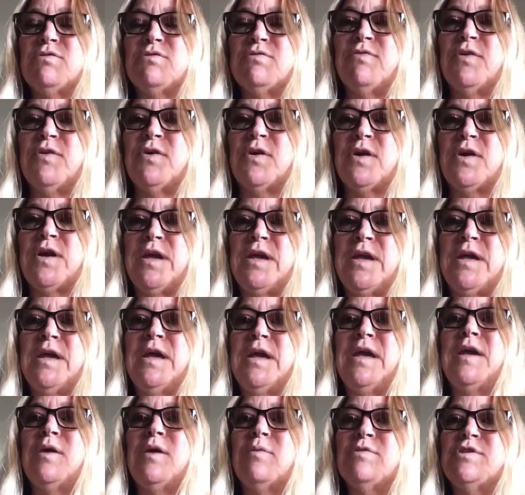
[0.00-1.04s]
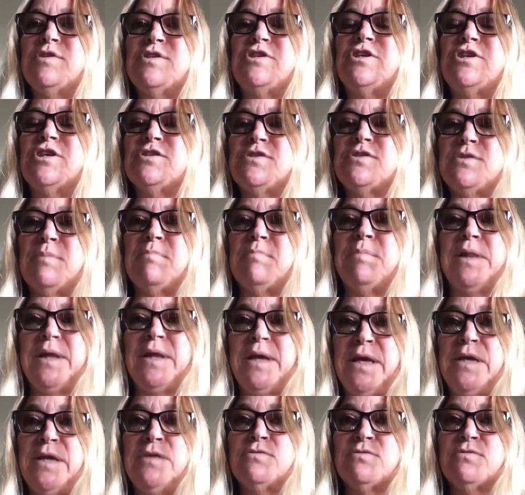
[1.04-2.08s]
trifari. It was just a
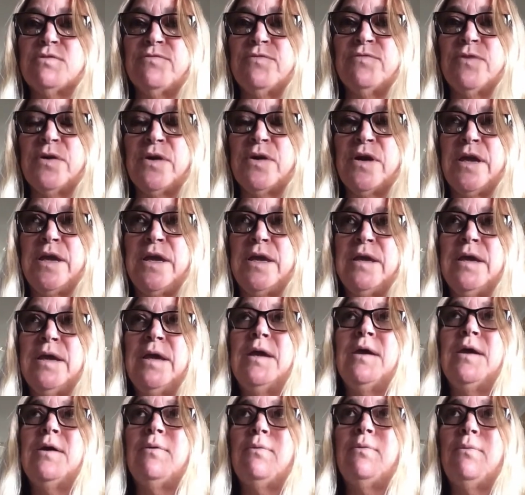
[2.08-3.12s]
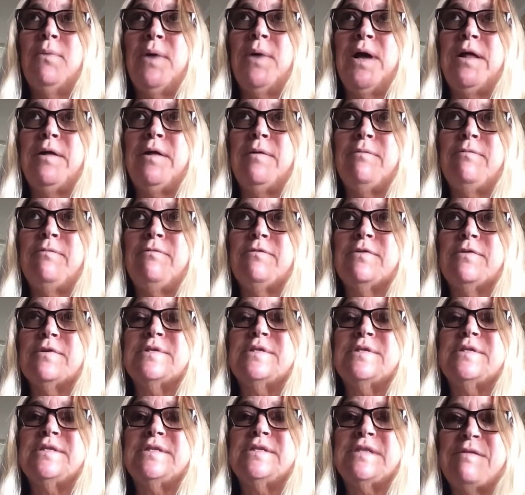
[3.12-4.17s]
plain trifari. Well, for
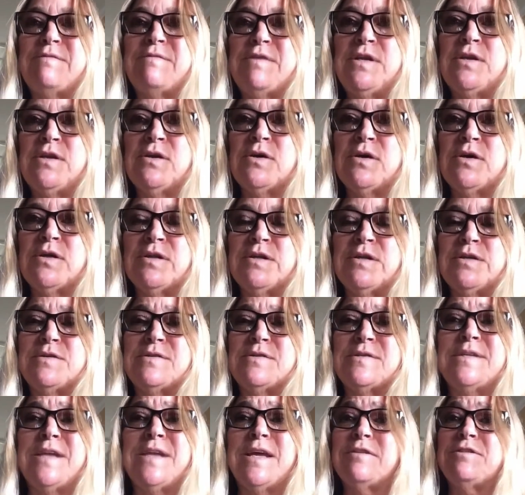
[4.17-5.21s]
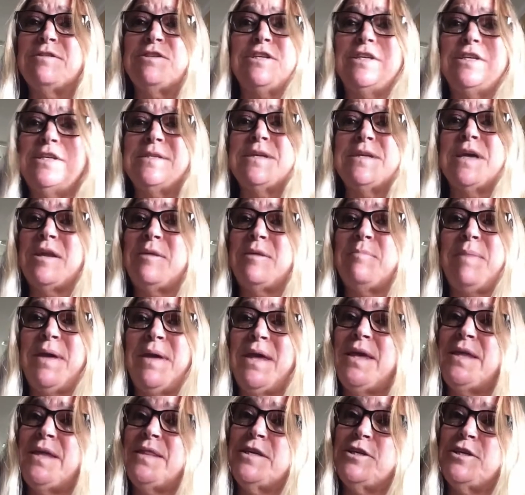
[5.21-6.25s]
$7, now she's got to
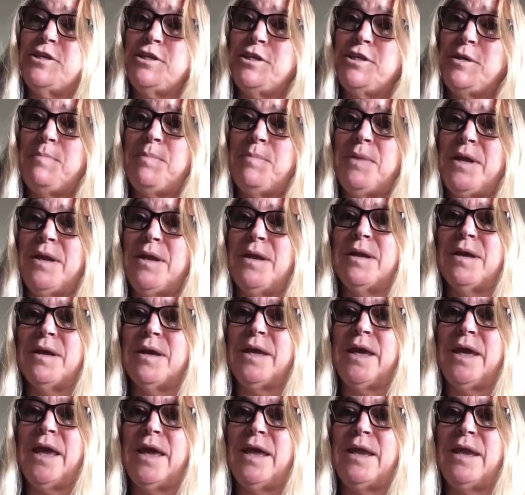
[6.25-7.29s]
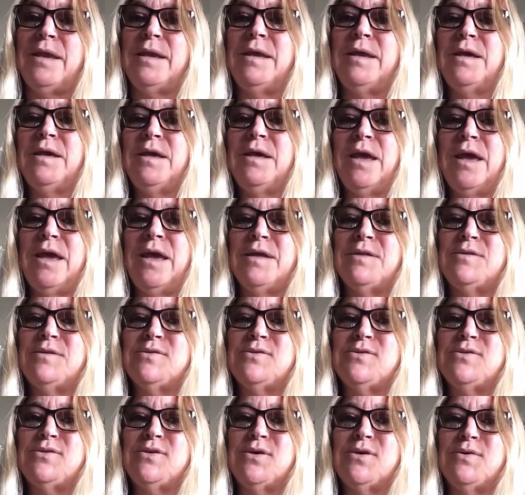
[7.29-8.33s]
pay the shipping again. And
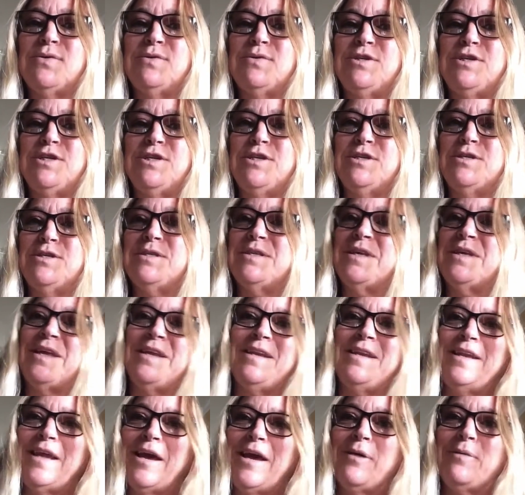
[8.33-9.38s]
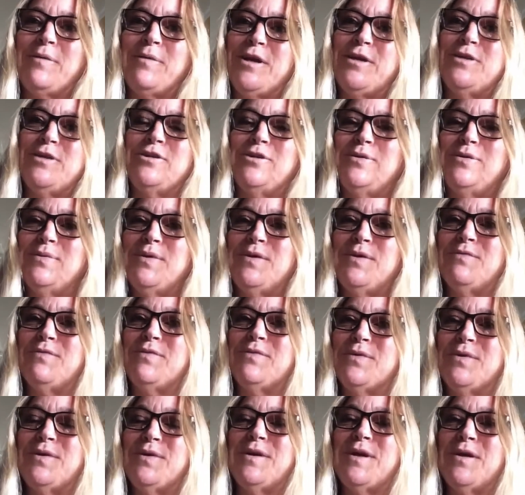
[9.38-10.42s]
so she's now into it
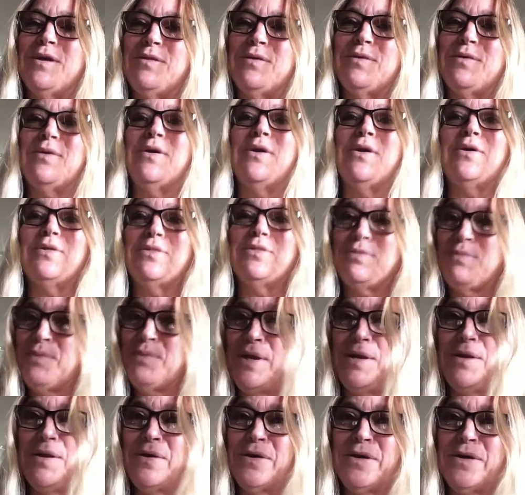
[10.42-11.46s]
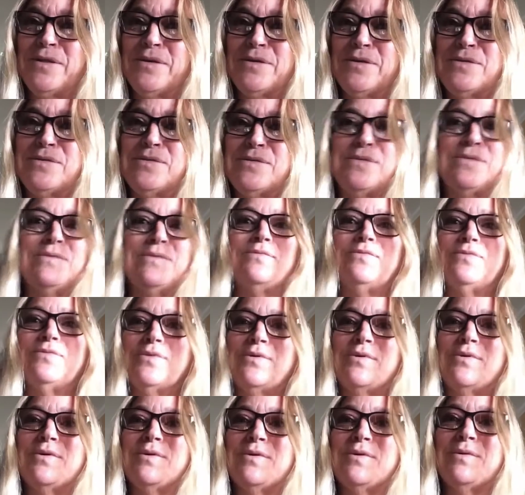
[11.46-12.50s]
for another $3
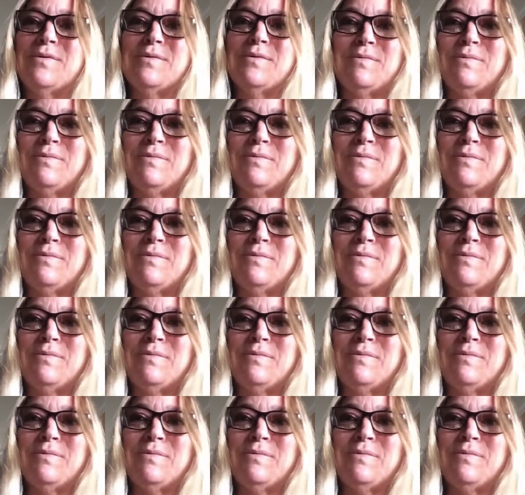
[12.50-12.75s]
for